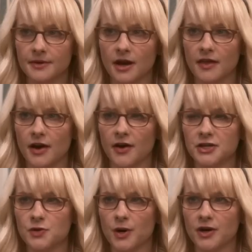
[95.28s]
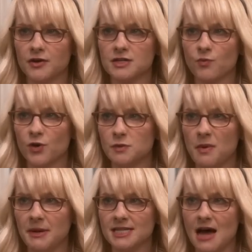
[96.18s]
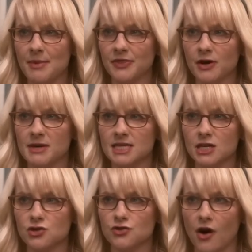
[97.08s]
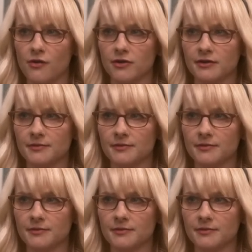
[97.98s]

Okay, then aren't you worried there's some rich peeping Tom out there missing his drone?